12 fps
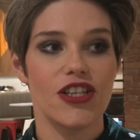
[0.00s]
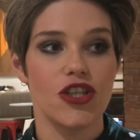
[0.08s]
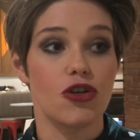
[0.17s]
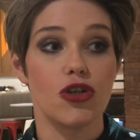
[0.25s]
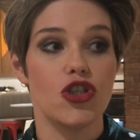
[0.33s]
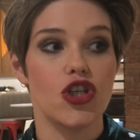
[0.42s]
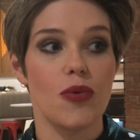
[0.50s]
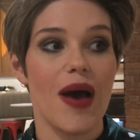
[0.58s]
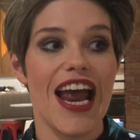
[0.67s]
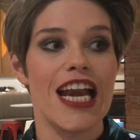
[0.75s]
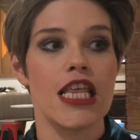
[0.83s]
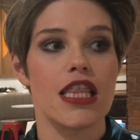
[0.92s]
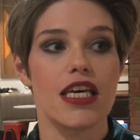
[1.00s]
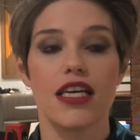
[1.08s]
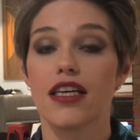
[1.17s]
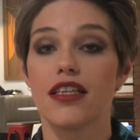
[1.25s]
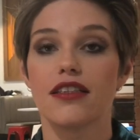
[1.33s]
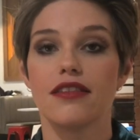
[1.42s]
you can do
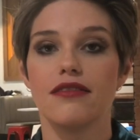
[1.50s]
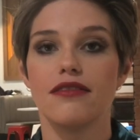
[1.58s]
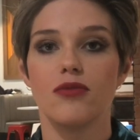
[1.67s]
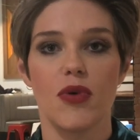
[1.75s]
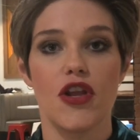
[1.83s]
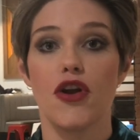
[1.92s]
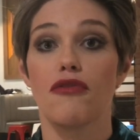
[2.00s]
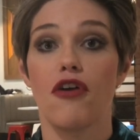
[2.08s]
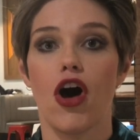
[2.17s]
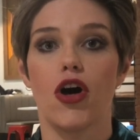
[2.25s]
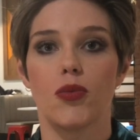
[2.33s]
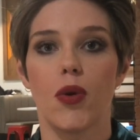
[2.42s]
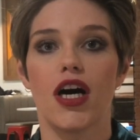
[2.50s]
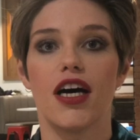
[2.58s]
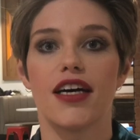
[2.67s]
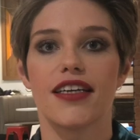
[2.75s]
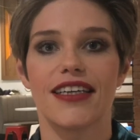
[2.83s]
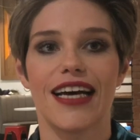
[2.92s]
anything with enough hard
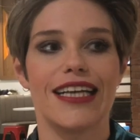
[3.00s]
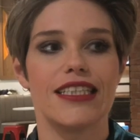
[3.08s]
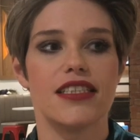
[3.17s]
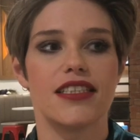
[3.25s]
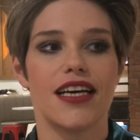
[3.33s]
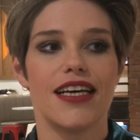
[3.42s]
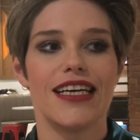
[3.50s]
work, and